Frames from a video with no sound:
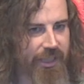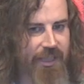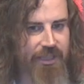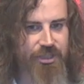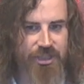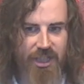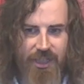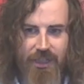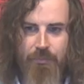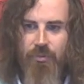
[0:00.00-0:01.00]
Each
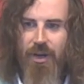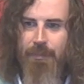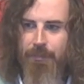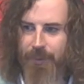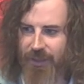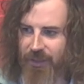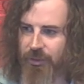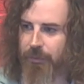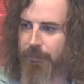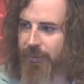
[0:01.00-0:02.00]
time ramping
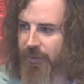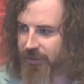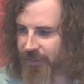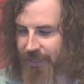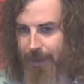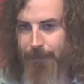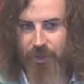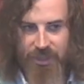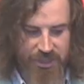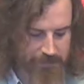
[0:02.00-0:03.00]
up that
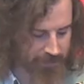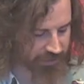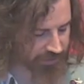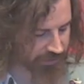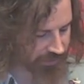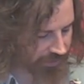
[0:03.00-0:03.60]
punishment